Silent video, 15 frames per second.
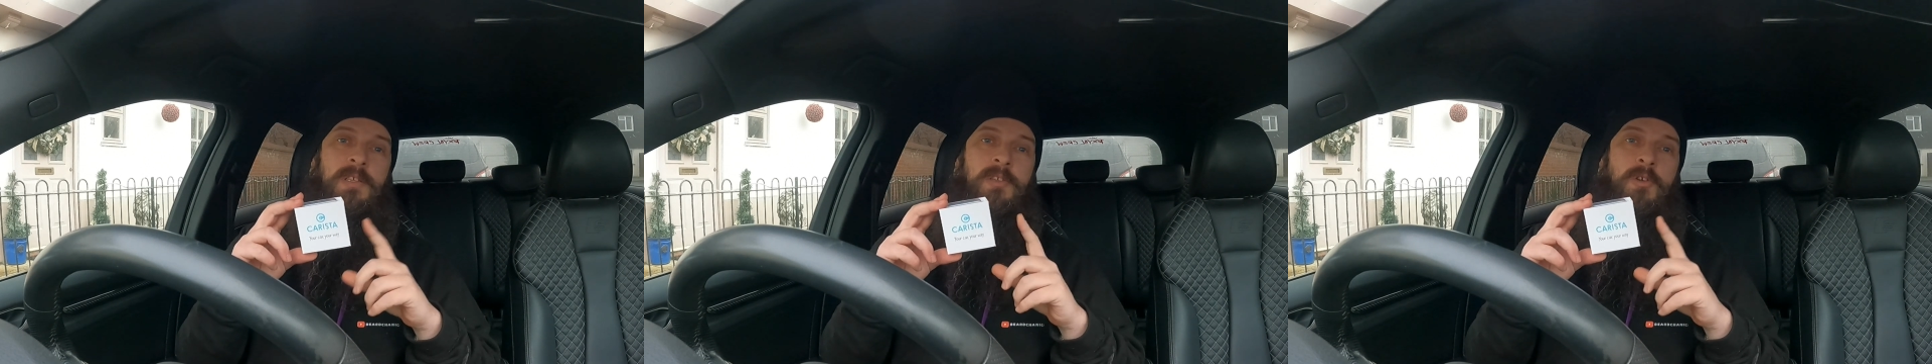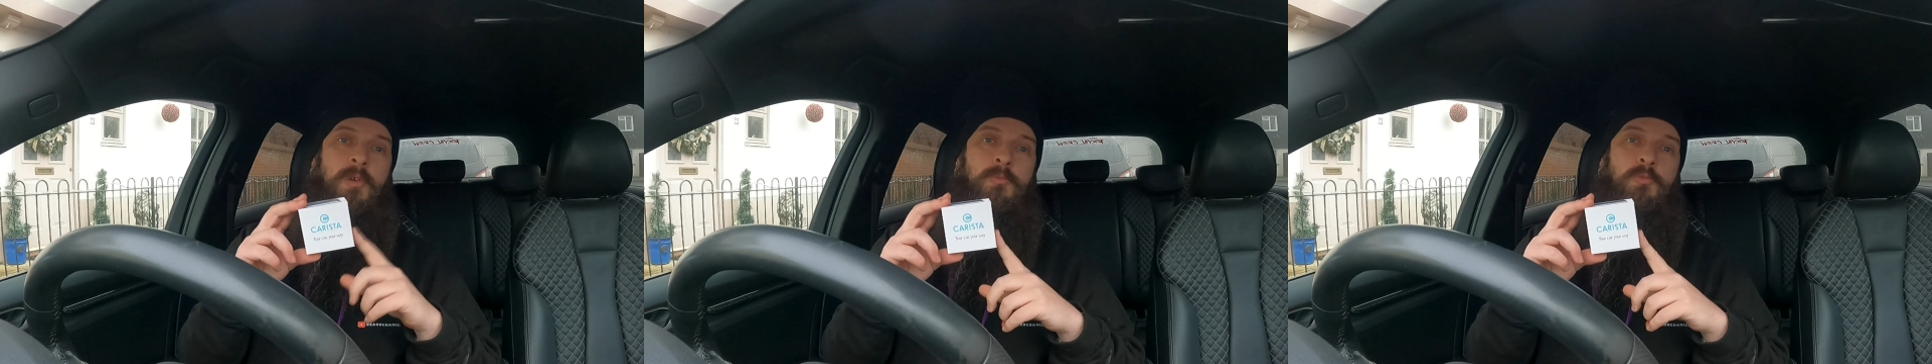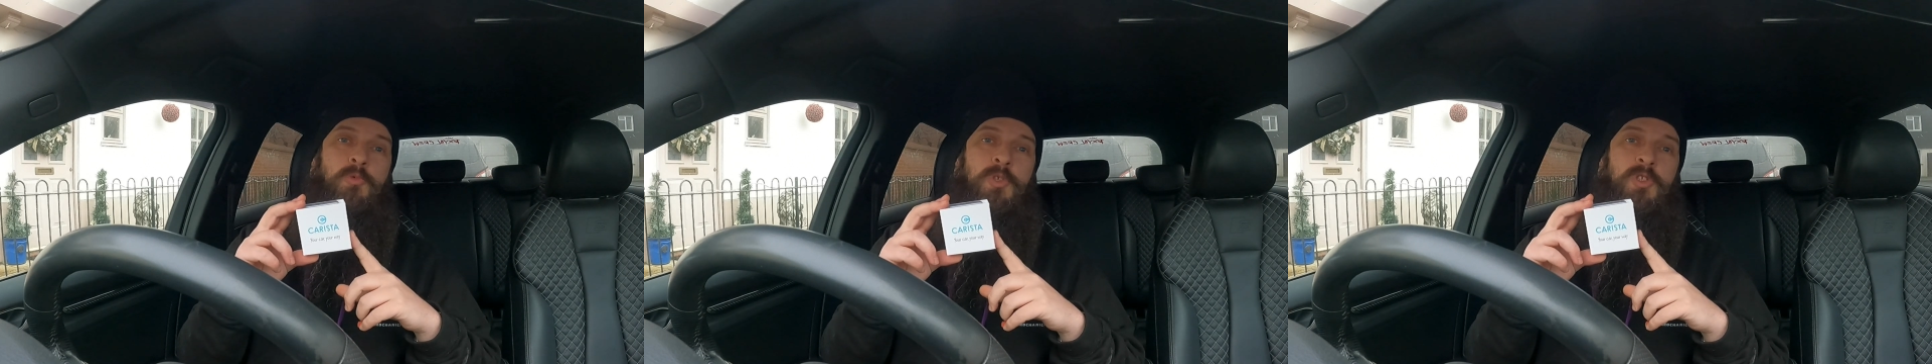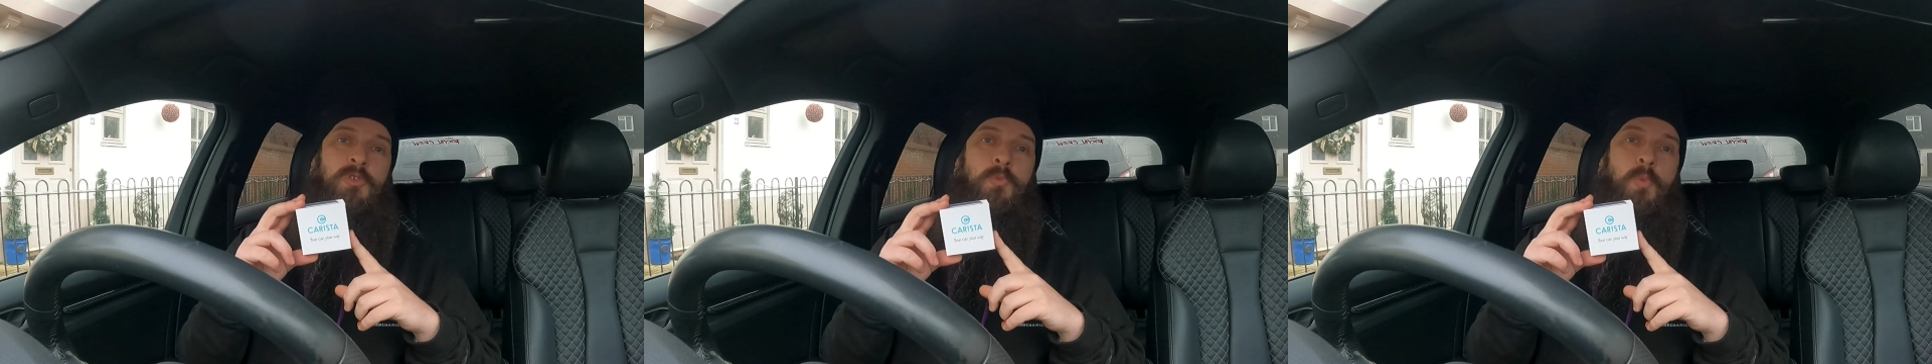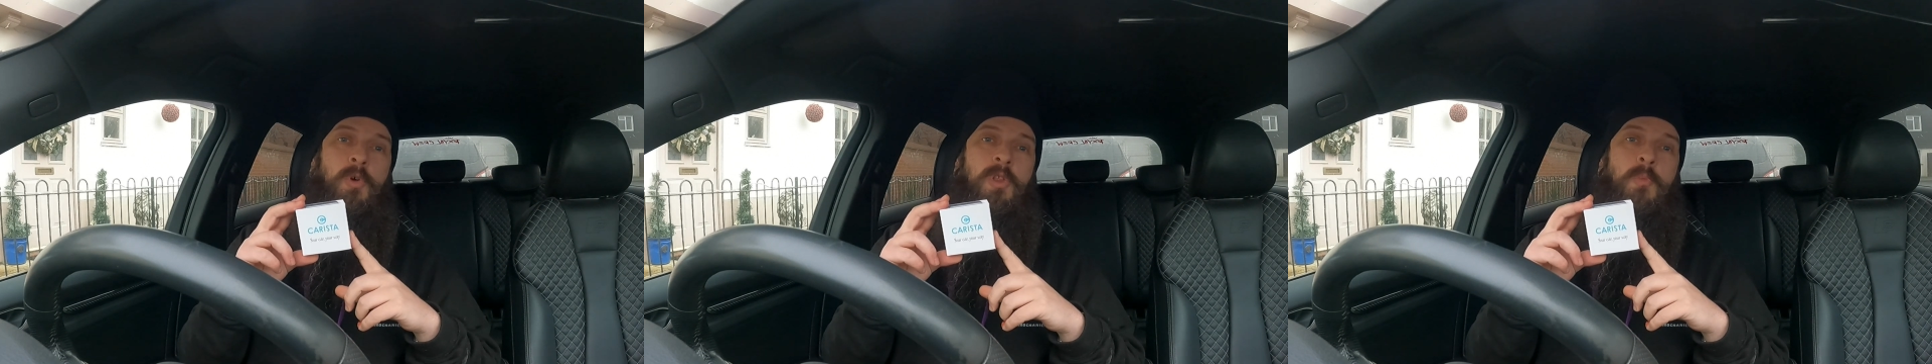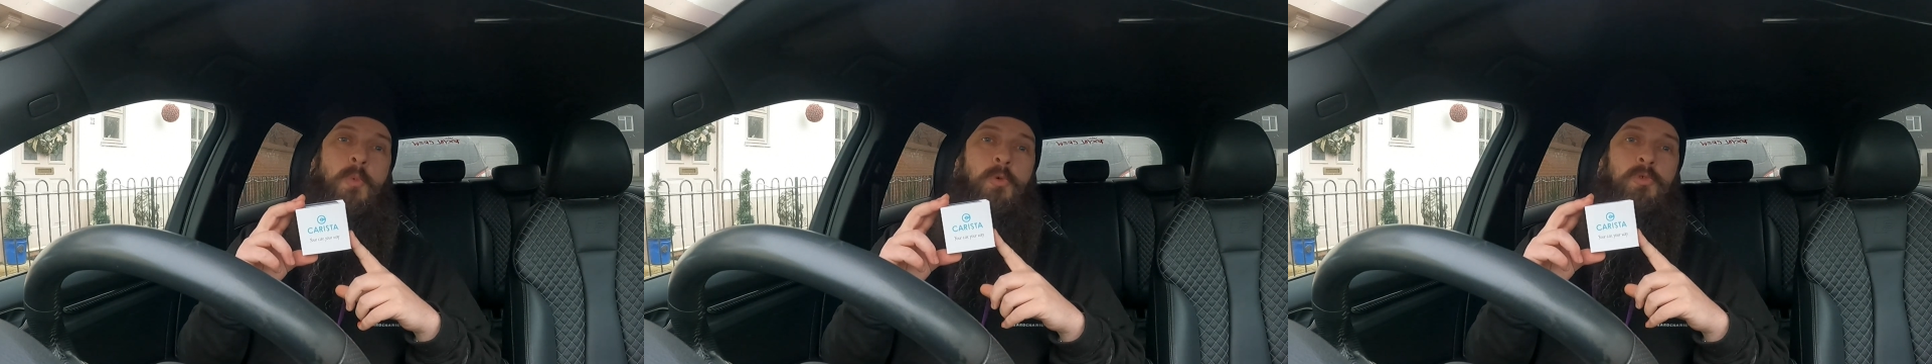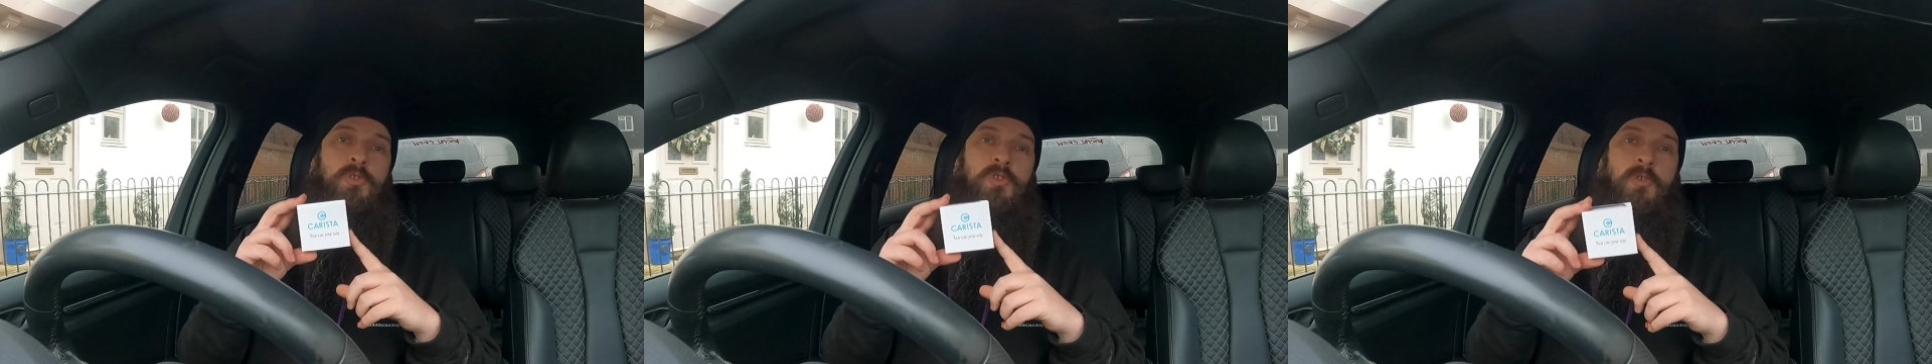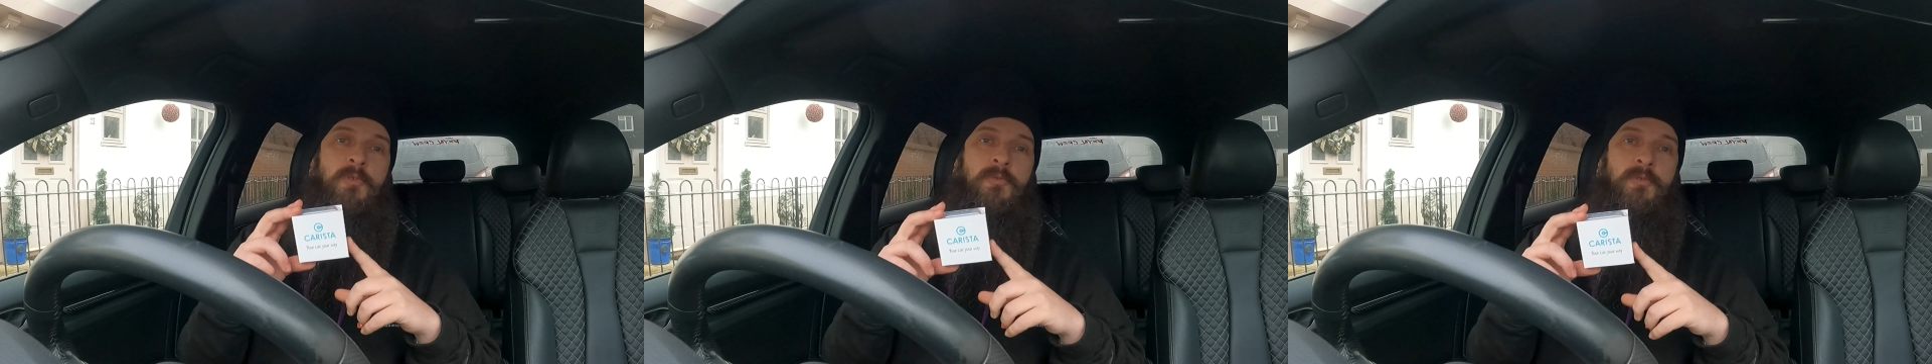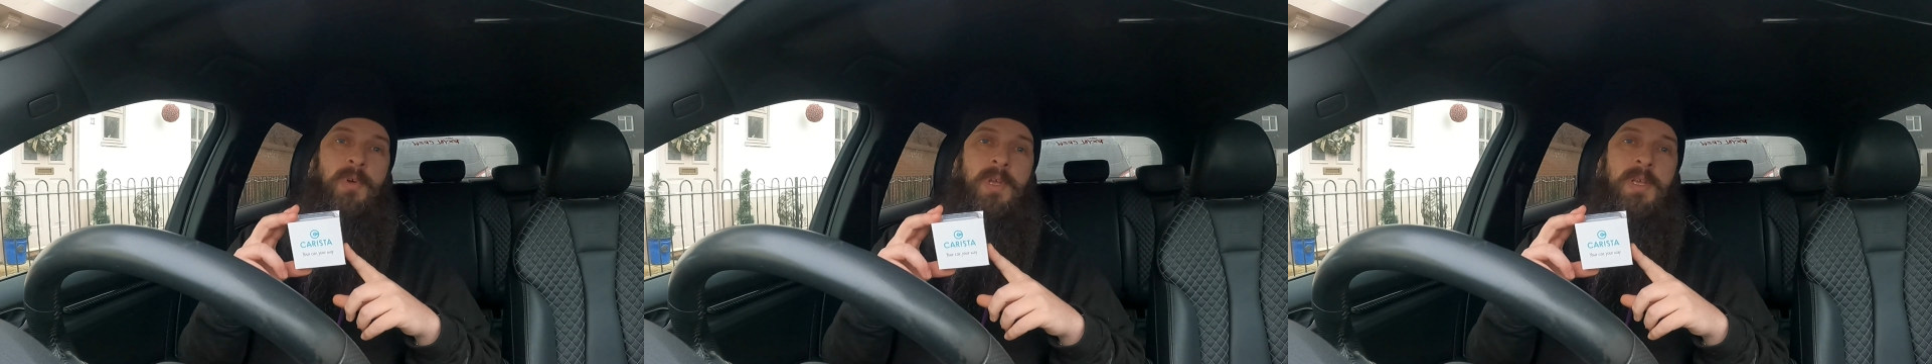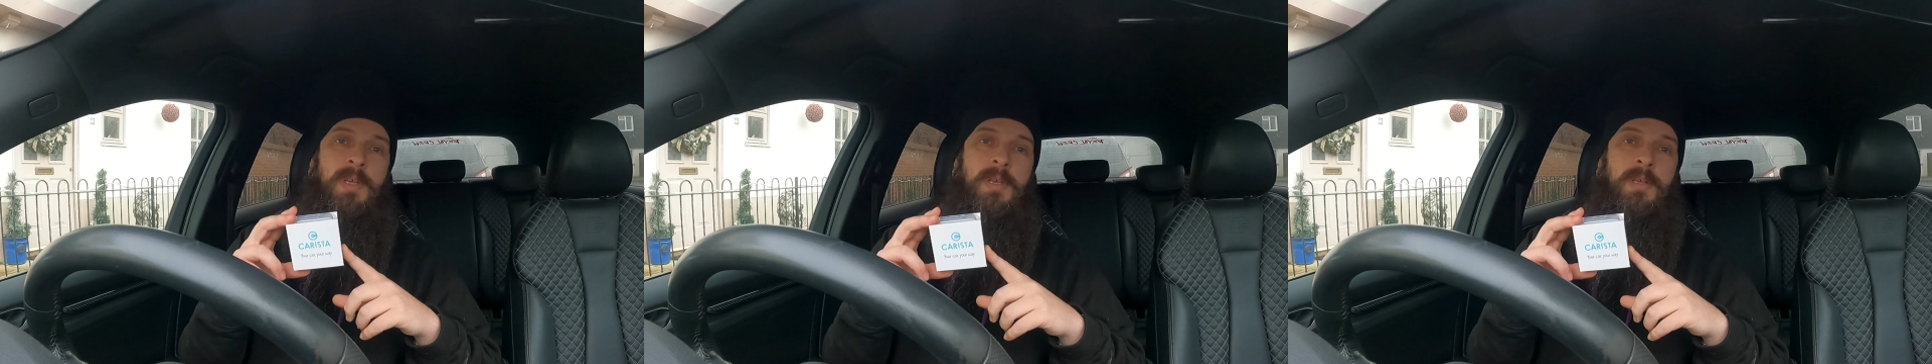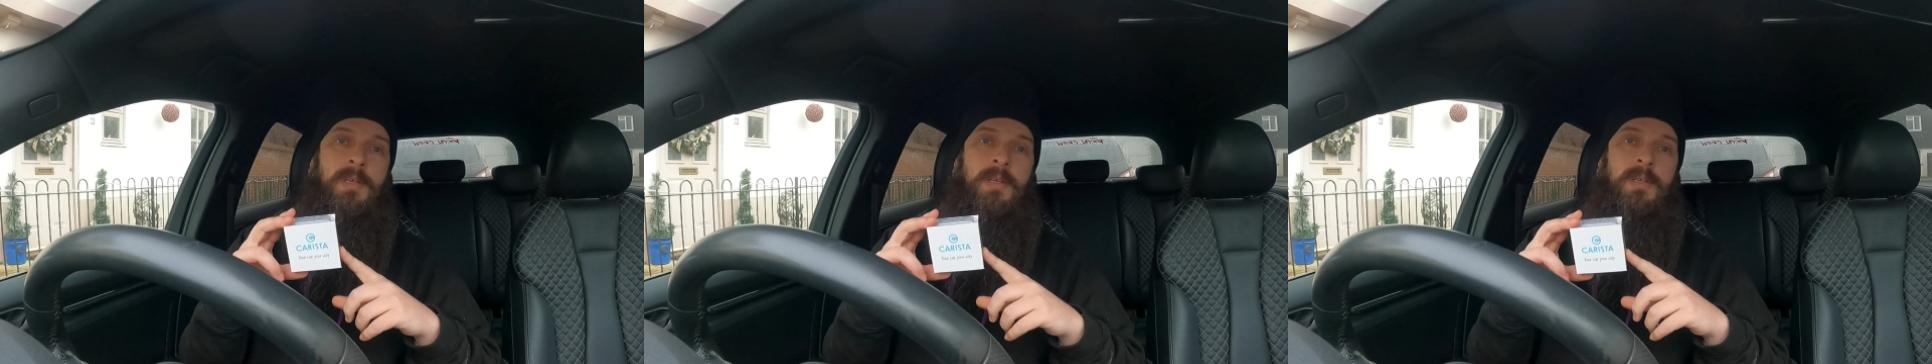it comes with one month free.